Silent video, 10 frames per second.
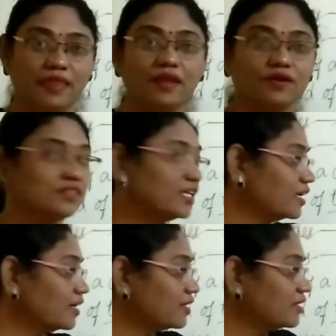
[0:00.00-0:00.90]
No,
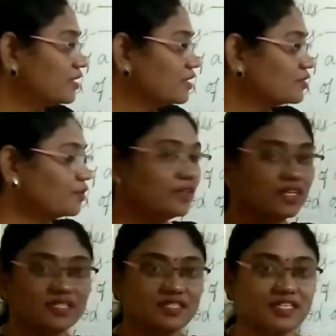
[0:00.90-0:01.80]
here, so we
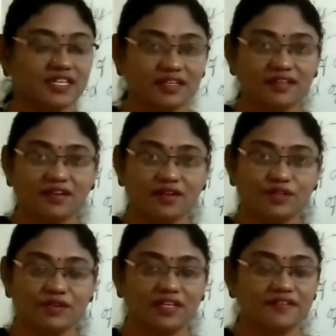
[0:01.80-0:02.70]
are still
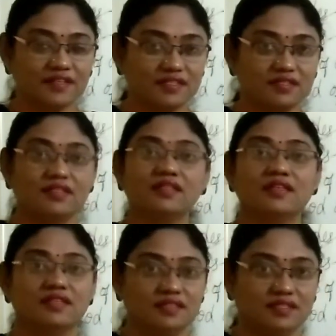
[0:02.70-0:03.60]
on 21st
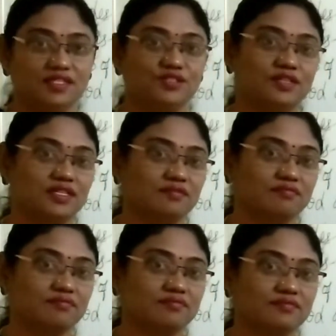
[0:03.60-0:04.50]
century.
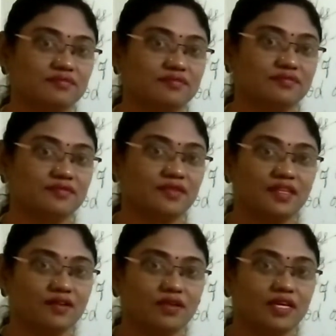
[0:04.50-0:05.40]

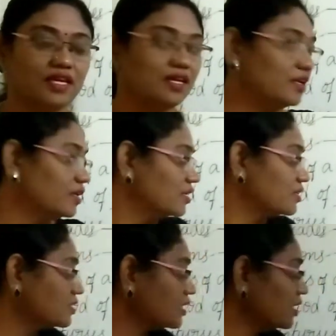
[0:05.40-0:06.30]
Okay,
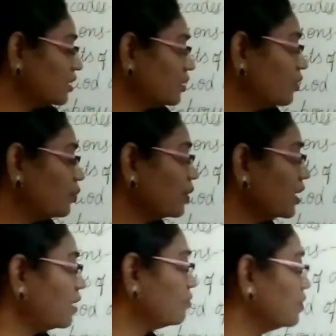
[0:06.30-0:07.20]
see,
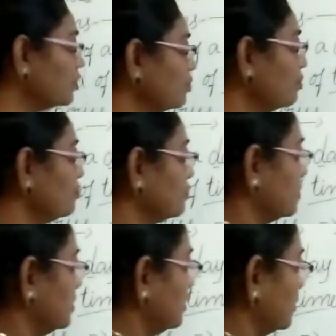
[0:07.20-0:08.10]
we have to
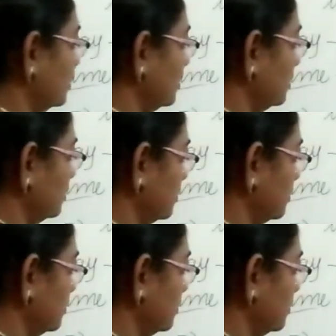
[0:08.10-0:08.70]
use the